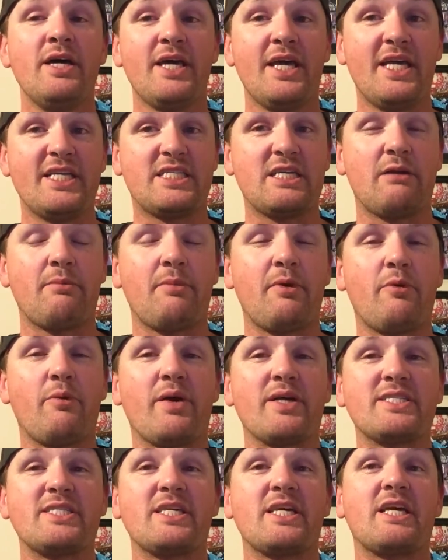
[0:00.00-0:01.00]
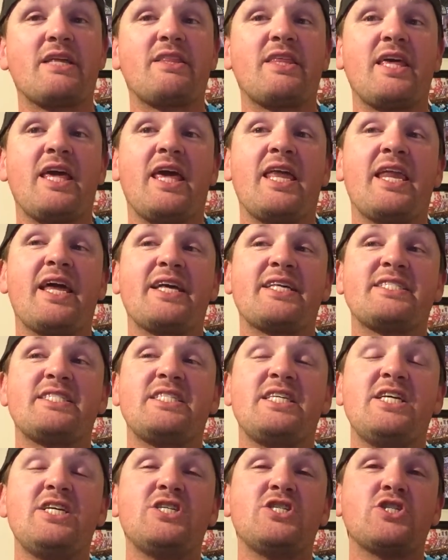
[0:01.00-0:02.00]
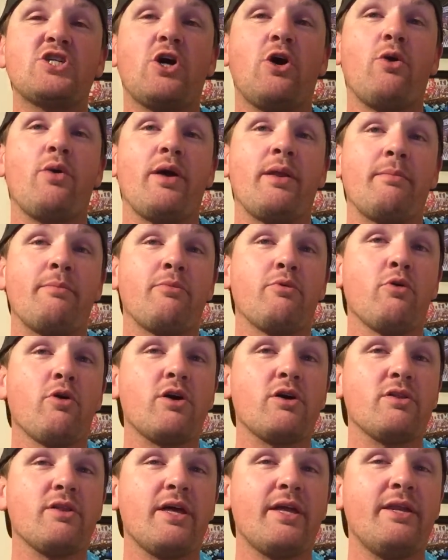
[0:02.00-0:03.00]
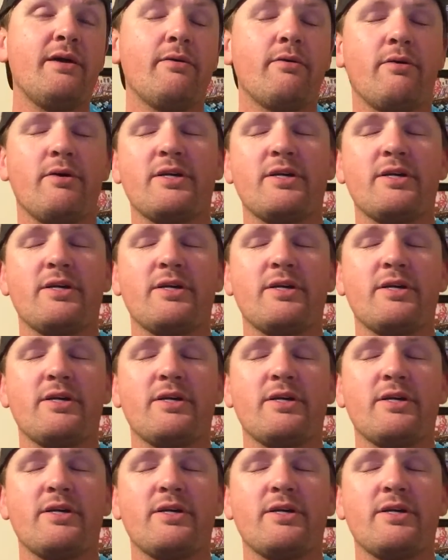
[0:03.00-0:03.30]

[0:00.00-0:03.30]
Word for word: He's going to be wrestling at the NXT show in Brooklyn.